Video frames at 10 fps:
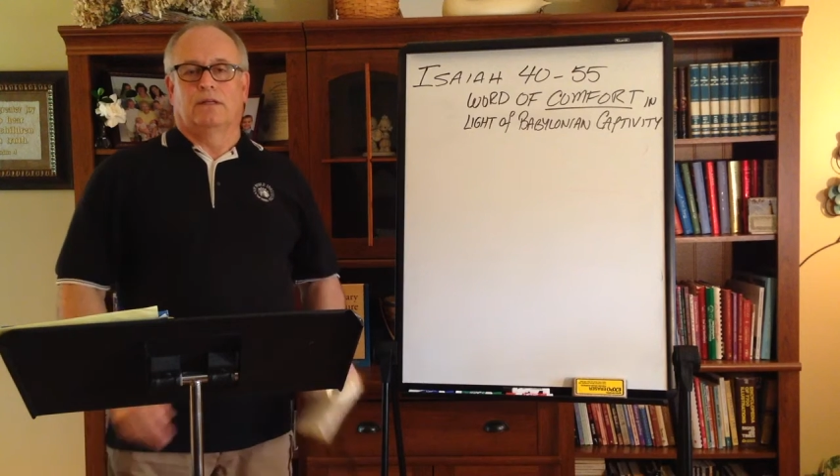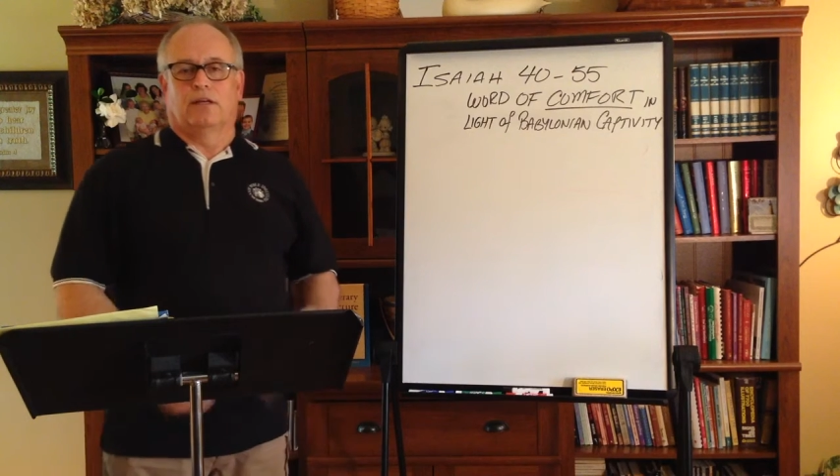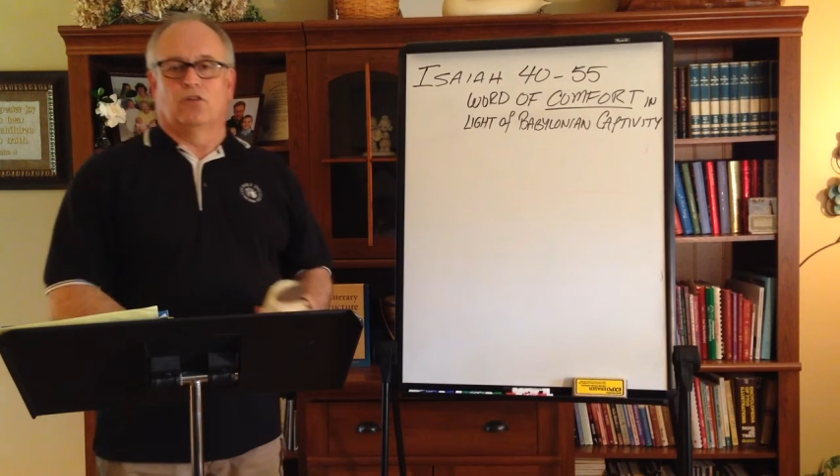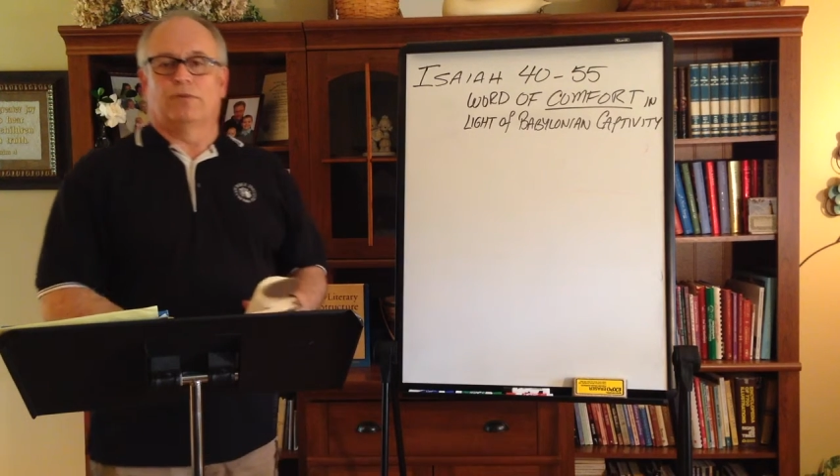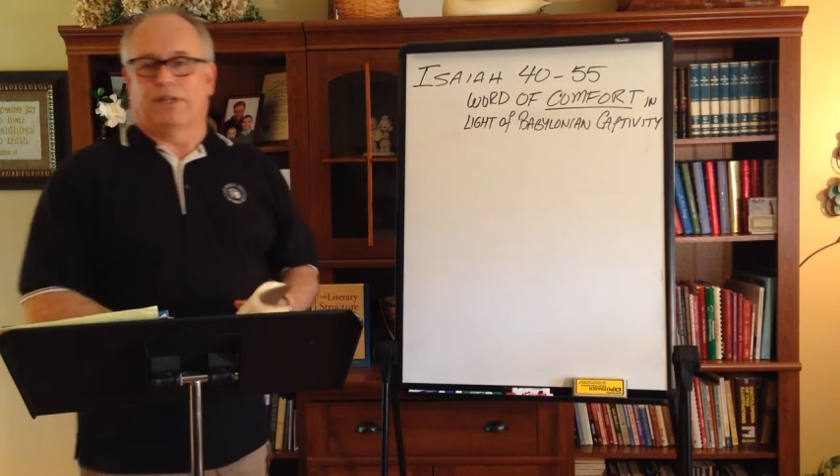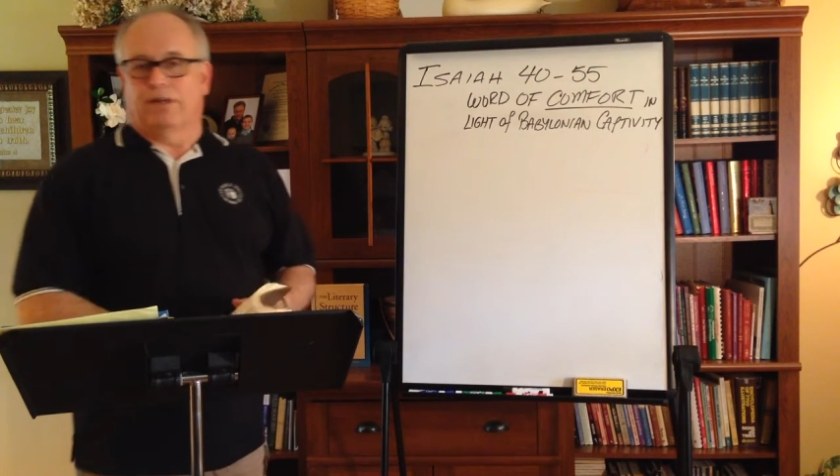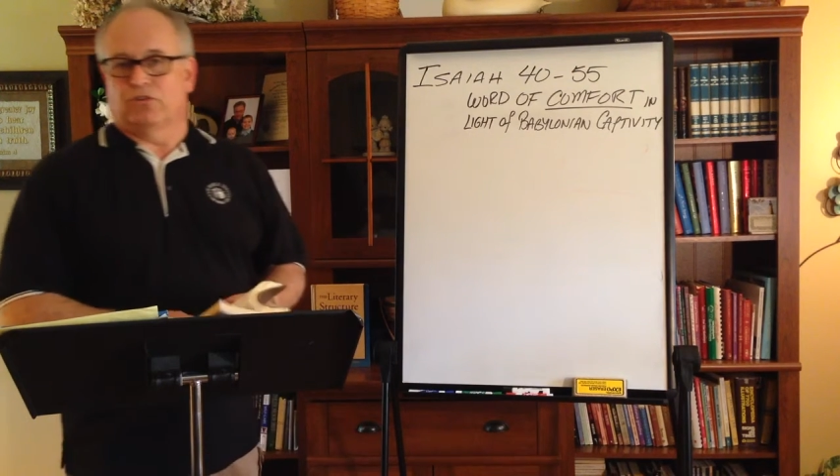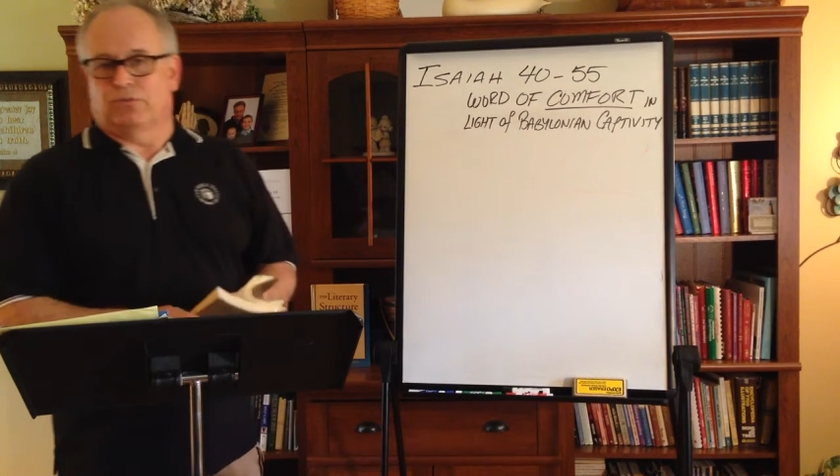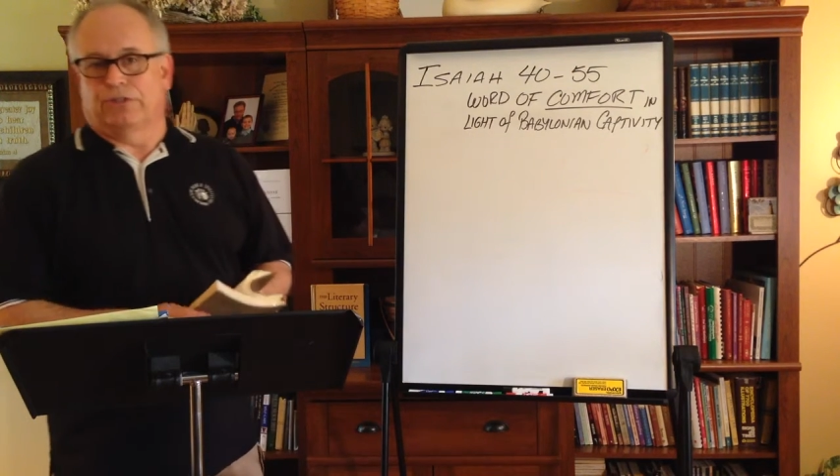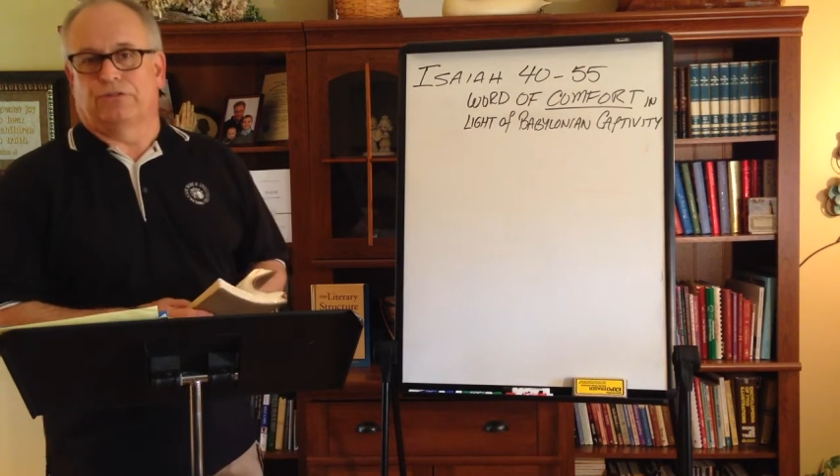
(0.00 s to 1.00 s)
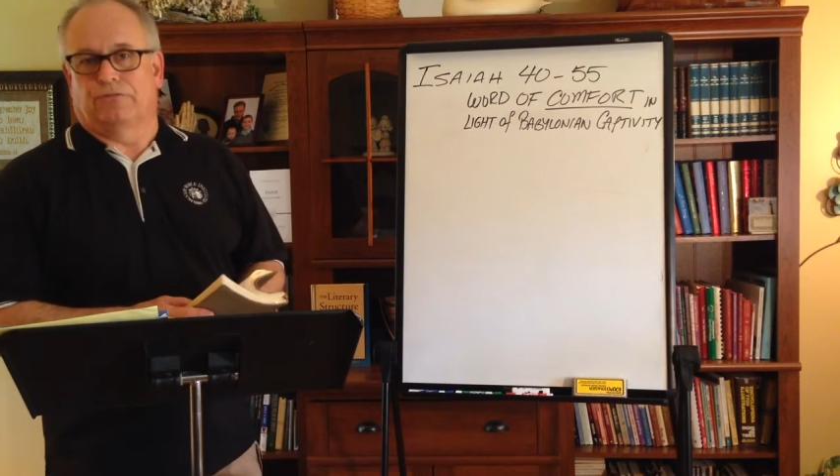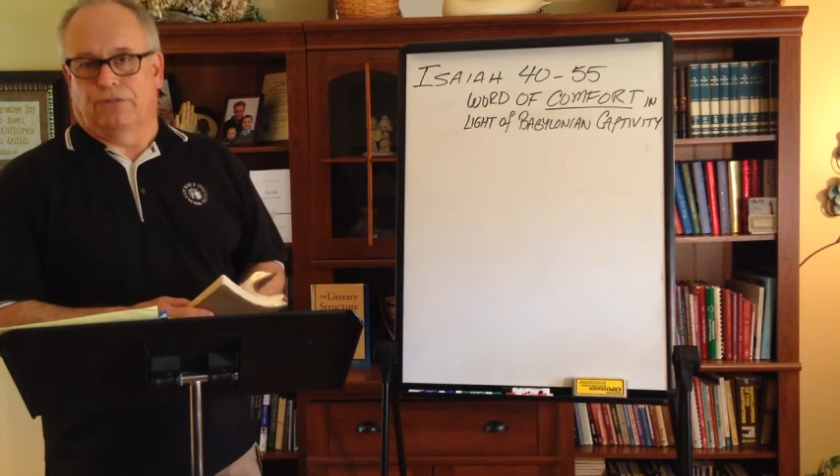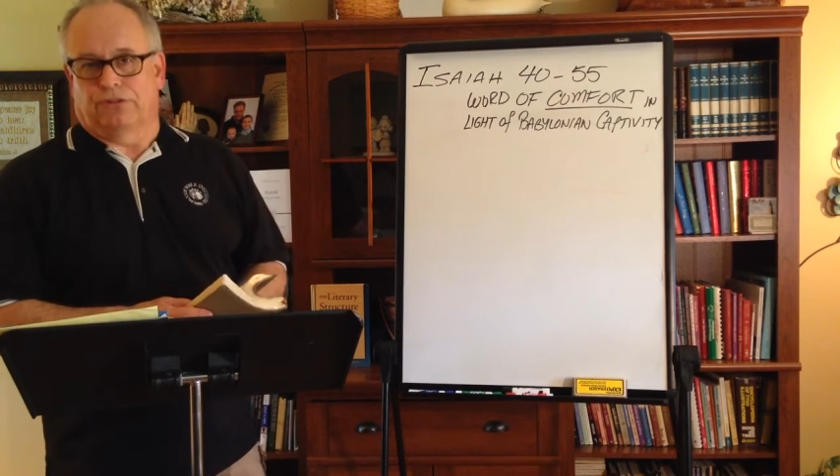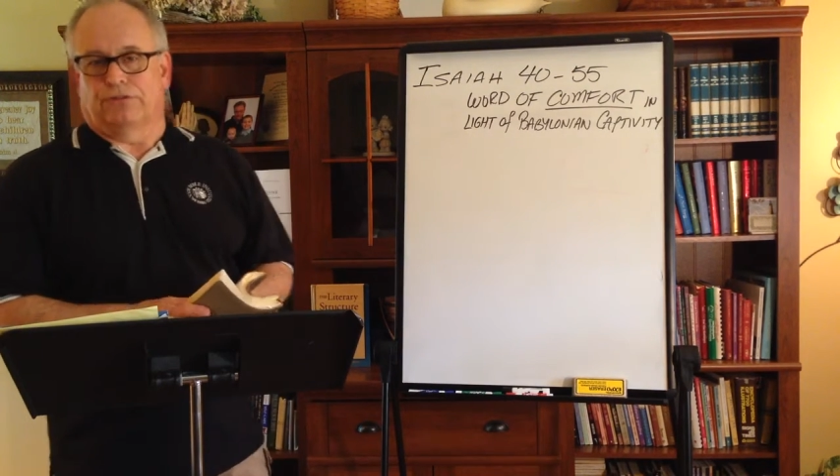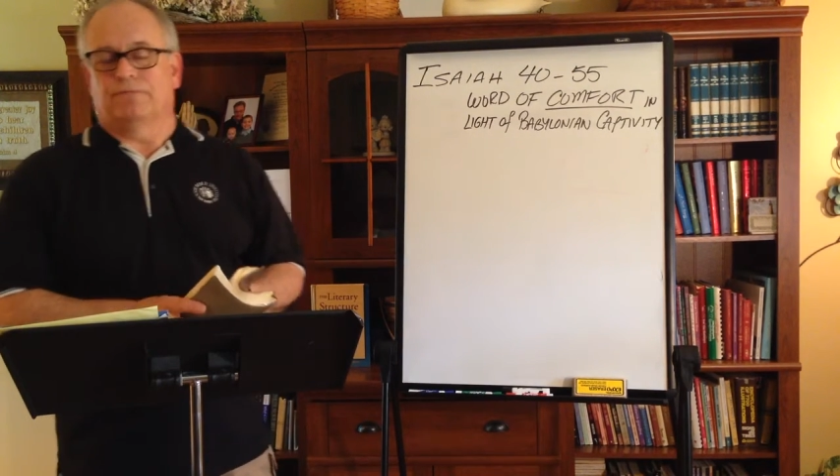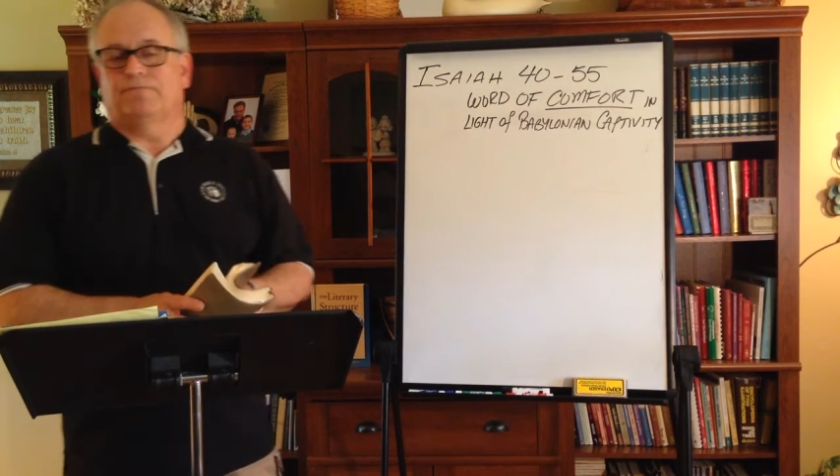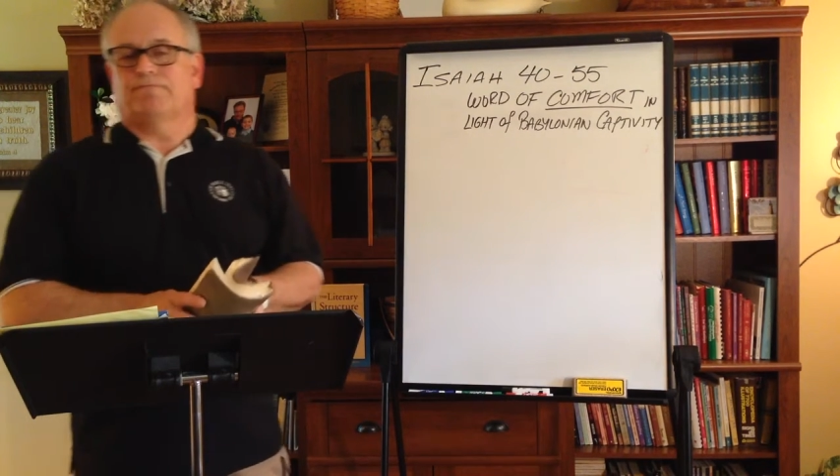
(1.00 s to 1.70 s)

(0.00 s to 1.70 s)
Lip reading: Hello, my name is Richard Fisher,